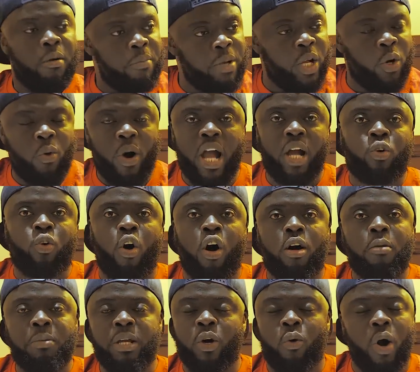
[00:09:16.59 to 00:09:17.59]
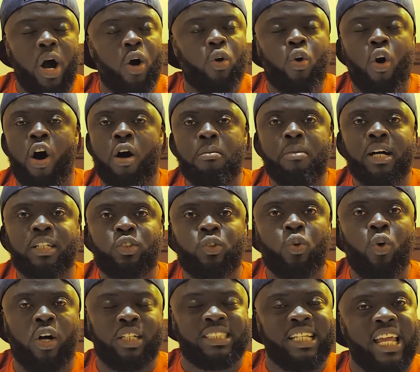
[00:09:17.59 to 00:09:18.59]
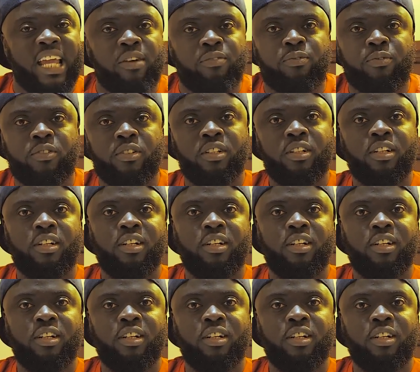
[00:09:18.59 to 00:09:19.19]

Meanwhile, commas, you got F.